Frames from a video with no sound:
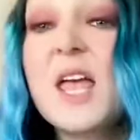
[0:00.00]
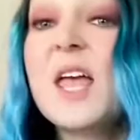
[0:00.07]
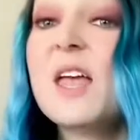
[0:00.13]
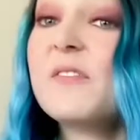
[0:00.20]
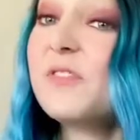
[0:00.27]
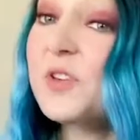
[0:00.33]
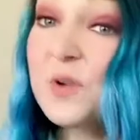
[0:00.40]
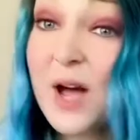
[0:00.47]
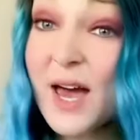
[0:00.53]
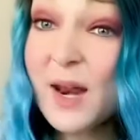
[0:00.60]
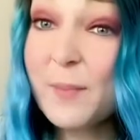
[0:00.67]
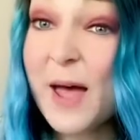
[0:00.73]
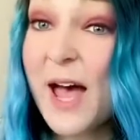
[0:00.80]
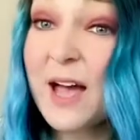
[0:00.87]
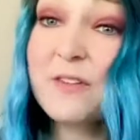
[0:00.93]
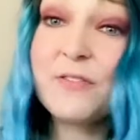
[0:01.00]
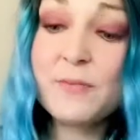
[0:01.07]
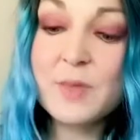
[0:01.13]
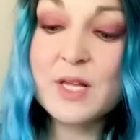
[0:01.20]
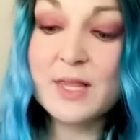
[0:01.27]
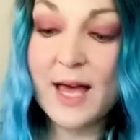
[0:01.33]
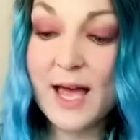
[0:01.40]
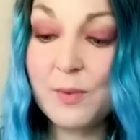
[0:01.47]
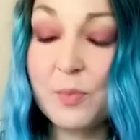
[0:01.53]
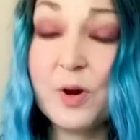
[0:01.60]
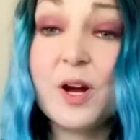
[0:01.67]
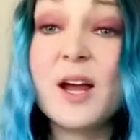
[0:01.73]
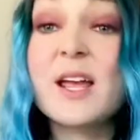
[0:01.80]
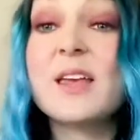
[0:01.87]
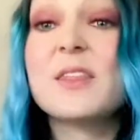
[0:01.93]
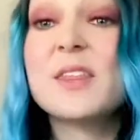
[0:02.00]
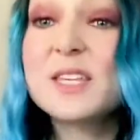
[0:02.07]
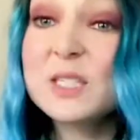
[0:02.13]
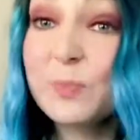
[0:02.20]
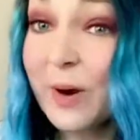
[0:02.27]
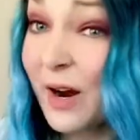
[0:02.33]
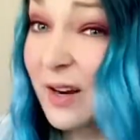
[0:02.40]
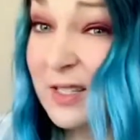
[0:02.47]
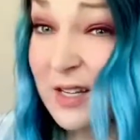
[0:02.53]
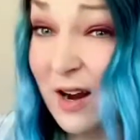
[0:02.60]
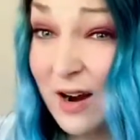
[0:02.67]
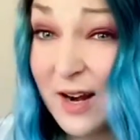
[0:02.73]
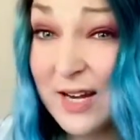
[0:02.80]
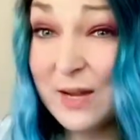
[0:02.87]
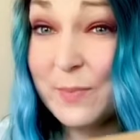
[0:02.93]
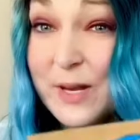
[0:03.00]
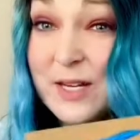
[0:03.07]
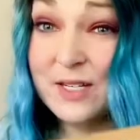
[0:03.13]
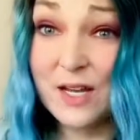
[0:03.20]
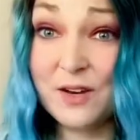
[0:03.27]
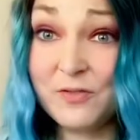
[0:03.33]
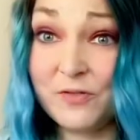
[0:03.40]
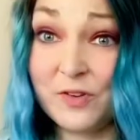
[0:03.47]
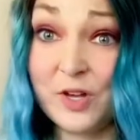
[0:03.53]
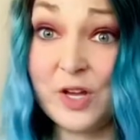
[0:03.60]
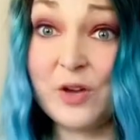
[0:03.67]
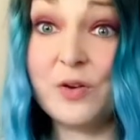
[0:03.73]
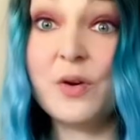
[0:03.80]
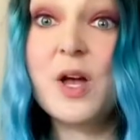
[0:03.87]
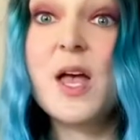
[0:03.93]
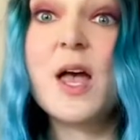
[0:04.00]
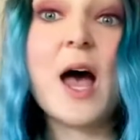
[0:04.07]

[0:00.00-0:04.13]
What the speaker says: If you got a pack from the library, this part's already been done for you.